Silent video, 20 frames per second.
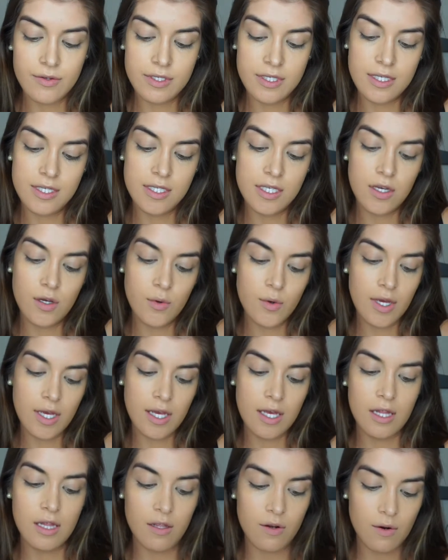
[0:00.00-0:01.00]
use this
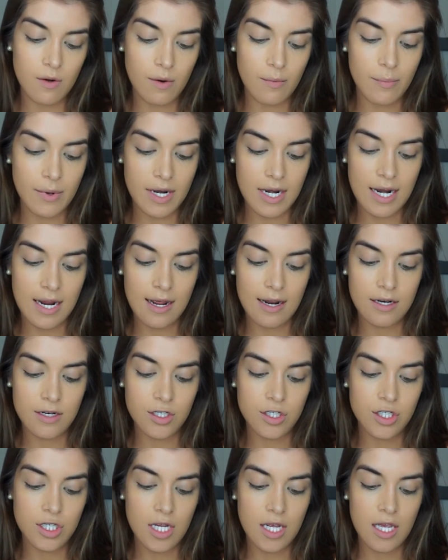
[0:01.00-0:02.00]
quick little banana
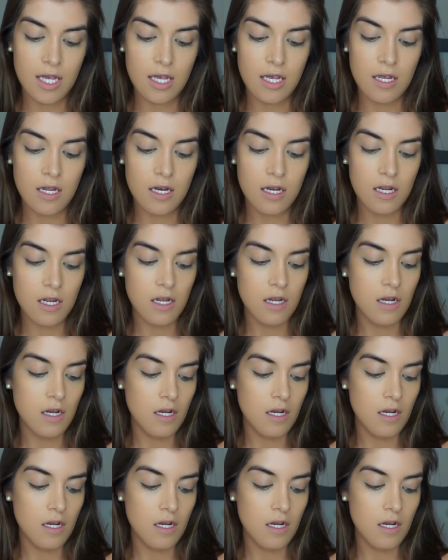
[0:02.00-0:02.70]
shade.